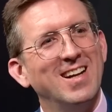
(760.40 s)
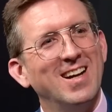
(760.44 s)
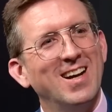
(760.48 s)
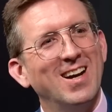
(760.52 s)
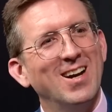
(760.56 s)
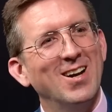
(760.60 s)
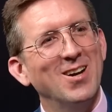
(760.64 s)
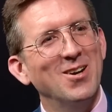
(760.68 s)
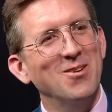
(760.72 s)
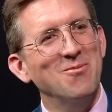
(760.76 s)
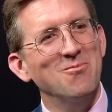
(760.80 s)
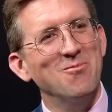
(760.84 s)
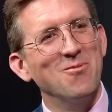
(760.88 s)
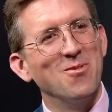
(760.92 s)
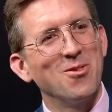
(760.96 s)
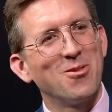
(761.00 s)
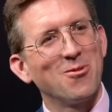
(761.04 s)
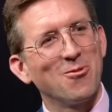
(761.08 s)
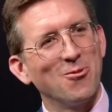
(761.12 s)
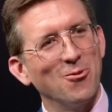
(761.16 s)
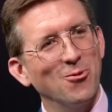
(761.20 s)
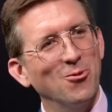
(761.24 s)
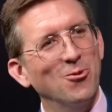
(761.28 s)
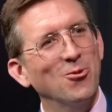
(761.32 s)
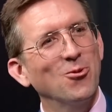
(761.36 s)

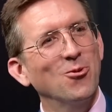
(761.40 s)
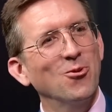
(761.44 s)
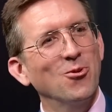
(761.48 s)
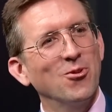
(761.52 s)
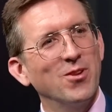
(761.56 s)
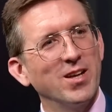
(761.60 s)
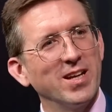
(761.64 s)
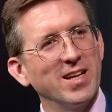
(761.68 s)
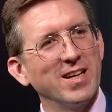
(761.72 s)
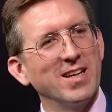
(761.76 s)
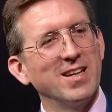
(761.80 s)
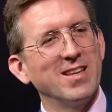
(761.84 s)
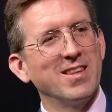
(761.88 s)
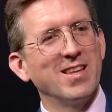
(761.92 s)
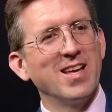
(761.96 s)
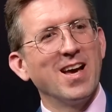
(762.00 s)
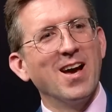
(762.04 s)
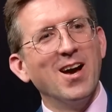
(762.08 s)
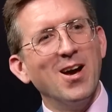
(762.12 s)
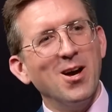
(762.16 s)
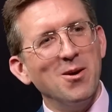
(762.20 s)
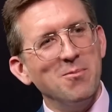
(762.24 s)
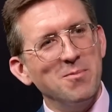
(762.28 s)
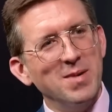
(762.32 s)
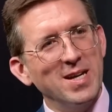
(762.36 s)
through all the
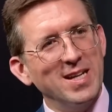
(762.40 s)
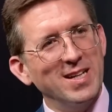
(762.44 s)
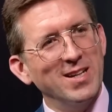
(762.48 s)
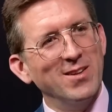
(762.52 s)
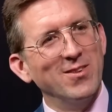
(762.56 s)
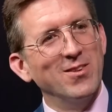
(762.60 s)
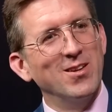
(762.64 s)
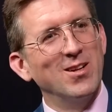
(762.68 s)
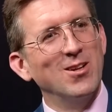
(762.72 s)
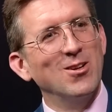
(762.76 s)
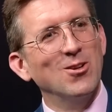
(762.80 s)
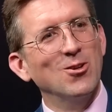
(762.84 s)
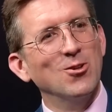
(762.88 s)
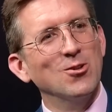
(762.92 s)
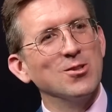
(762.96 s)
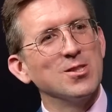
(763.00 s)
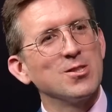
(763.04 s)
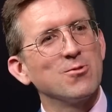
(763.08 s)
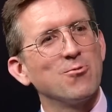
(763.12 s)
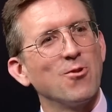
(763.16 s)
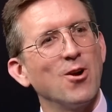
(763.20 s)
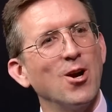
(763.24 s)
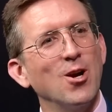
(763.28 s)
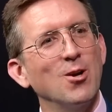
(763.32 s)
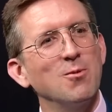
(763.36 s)
ermine and the
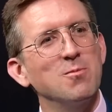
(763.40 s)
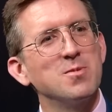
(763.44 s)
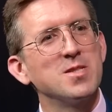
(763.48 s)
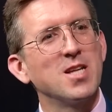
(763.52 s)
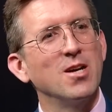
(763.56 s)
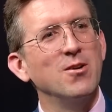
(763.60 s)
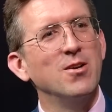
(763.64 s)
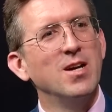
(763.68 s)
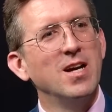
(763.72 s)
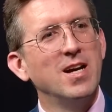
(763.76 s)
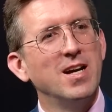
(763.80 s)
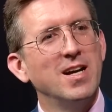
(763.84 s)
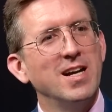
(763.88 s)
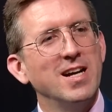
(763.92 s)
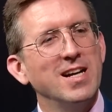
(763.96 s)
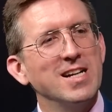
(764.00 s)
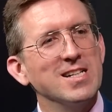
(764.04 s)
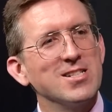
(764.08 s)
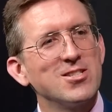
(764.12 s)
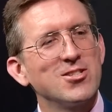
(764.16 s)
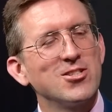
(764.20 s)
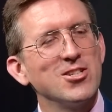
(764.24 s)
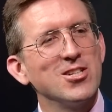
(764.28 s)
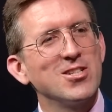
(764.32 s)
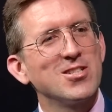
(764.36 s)
Lord's robes. So
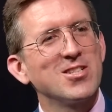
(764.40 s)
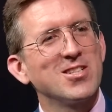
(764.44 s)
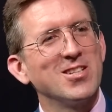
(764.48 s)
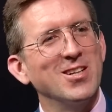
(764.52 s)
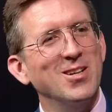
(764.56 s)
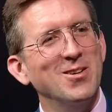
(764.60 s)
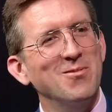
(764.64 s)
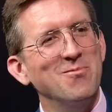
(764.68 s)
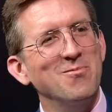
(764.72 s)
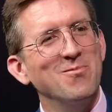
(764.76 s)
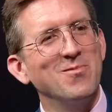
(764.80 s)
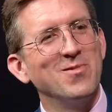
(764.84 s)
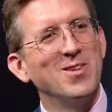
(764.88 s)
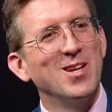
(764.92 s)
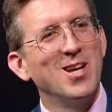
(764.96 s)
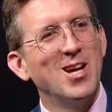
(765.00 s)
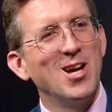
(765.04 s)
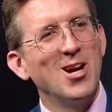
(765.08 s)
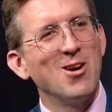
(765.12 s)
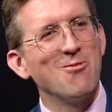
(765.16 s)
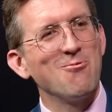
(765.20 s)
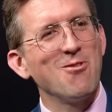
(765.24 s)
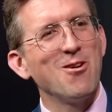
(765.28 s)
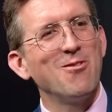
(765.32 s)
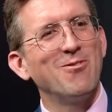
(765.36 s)
it's just
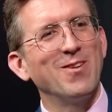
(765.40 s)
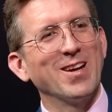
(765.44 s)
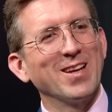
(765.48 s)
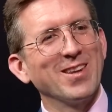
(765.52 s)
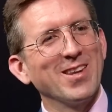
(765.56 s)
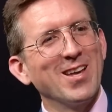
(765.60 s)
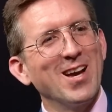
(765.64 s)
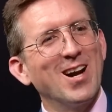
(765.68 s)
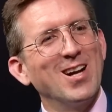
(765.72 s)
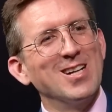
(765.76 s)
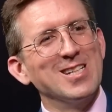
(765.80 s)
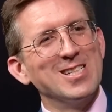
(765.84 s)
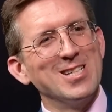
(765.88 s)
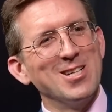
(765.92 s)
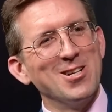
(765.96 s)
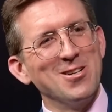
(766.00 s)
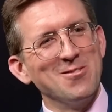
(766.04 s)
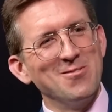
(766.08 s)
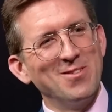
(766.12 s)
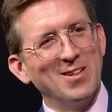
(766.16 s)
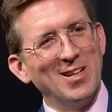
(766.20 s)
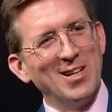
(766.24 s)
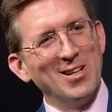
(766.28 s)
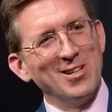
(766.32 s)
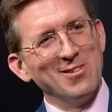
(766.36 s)
horrific, the idea
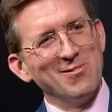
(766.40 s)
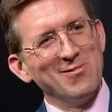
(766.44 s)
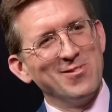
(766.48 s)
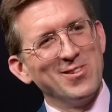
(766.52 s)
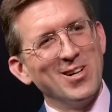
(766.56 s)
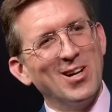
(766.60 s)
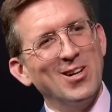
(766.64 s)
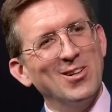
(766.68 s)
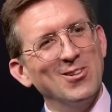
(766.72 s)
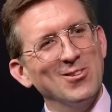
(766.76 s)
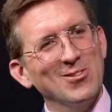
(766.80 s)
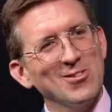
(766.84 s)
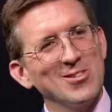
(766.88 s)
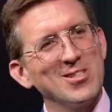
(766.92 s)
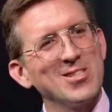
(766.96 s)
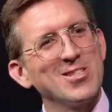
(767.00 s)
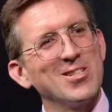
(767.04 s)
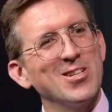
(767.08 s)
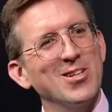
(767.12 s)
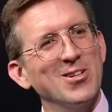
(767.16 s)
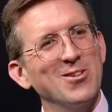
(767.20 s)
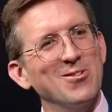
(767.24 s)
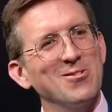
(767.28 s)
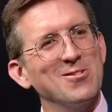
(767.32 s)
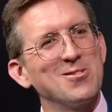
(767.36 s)
of a load of dull
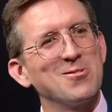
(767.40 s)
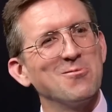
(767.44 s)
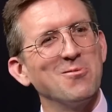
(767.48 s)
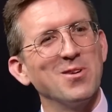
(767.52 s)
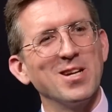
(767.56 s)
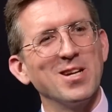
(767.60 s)
suits.